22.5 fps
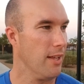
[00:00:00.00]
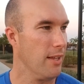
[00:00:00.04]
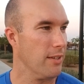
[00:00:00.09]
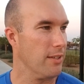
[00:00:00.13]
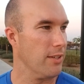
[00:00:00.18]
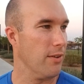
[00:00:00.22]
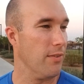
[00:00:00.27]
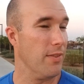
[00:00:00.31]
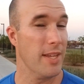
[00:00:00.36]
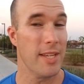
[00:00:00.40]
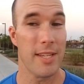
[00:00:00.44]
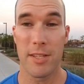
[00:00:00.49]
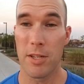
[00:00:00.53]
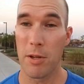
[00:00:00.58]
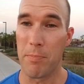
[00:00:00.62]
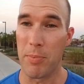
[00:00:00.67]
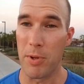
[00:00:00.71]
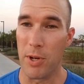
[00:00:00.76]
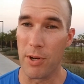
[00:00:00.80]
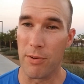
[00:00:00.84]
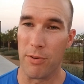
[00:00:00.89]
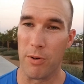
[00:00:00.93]
So this is a
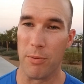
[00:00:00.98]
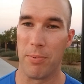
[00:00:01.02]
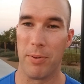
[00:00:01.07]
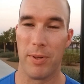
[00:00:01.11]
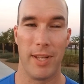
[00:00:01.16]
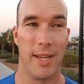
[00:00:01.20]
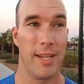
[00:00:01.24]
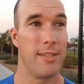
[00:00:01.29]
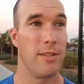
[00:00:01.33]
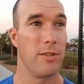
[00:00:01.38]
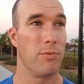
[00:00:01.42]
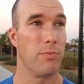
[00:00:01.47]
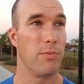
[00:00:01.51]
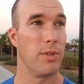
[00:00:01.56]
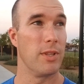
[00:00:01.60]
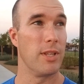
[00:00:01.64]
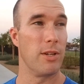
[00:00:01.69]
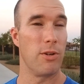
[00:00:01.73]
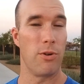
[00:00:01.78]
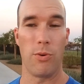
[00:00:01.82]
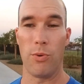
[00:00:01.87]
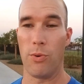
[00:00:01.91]
beautiful place. It's
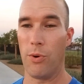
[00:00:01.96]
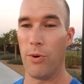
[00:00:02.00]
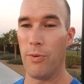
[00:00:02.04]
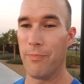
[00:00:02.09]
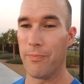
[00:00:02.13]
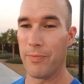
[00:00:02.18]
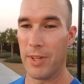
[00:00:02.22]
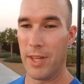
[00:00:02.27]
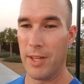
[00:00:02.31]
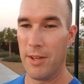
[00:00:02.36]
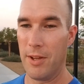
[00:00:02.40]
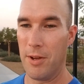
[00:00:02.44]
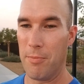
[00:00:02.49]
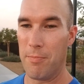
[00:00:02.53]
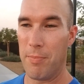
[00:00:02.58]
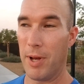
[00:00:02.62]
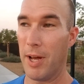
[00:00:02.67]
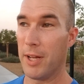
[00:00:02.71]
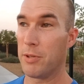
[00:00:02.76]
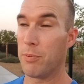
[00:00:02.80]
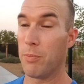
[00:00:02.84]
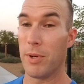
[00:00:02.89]
really cool.
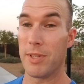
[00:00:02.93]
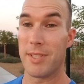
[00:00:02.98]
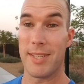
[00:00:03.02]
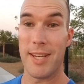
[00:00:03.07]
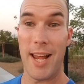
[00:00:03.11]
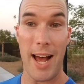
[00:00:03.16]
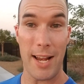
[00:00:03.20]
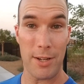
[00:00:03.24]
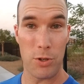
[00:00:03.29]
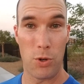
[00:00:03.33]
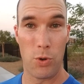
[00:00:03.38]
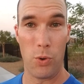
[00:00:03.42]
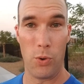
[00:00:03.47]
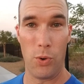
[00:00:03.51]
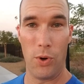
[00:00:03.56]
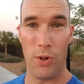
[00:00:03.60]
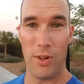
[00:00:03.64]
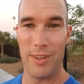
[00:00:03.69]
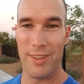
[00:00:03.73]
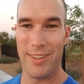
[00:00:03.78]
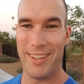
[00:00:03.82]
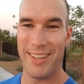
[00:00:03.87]
But what's not
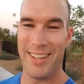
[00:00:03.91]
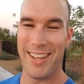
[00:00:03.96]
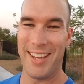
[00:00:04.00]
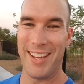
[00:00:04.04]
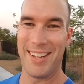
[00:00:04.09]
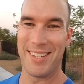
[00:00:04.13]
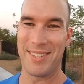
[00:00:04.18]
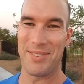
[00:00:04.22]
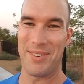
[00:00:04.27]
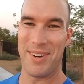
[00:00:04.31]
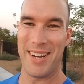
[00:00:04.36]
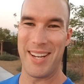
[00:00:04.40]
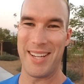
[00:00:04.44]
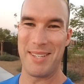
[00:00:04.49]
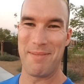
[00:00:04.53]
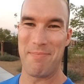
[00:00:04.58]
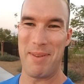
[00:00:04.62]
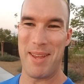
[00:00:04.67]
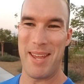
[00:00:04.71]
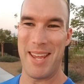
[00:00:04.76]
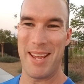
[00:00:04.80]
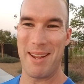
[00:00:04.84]
cool is what is
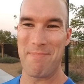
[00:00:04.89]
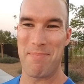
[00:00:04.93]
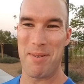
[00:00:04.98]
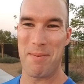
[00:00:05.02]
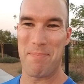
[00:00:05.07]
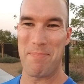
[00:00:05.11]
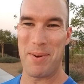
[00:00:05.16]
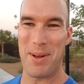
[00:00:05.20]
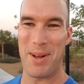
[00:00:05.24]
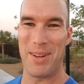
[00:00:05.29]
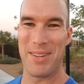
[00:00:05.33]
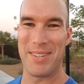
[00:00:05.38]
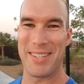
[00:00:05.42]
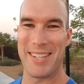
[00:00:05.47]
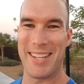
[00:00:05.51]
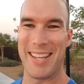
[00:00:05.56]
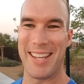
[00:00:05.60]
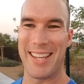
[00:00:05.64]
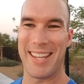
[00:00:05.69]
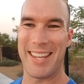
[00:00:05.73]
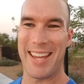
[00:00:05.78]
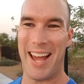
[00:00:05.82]
being proposed
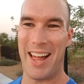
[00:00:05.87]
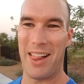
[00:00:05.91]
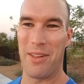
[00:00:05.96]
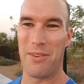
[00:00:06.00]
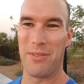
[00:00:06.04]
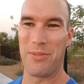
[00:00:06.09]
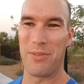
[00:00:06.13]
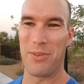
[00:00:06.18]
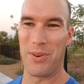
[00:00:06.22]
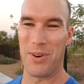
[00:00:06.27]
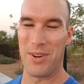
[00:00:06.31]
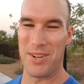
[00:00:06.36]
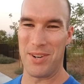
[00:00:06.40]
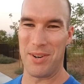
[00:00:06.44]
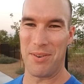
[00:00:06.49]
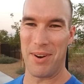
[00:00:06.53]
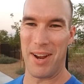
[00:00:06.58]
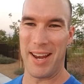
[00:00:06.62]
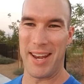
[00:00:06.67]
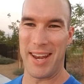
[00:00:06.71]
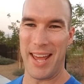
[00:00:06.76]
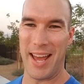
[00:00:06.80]
in California
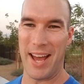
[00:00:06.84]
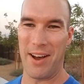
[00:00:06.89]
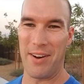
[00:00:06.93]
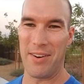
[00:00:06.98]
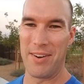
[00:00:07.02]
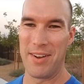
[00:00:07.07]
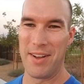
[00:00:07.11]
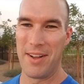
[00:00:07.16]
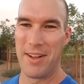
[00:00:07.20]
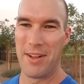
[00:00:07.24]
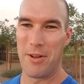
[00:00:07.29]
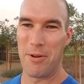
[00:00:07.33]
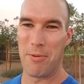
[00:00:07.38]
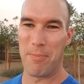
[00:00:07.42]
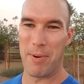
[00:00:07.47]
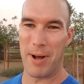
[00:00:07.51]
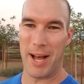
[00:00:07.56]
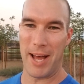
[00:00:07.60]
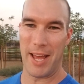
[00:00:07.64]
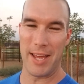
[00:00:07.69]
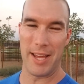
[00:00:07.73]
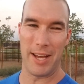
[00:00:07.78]
right now
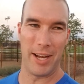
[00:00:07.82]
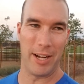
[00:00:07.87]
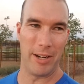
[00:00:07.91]
by,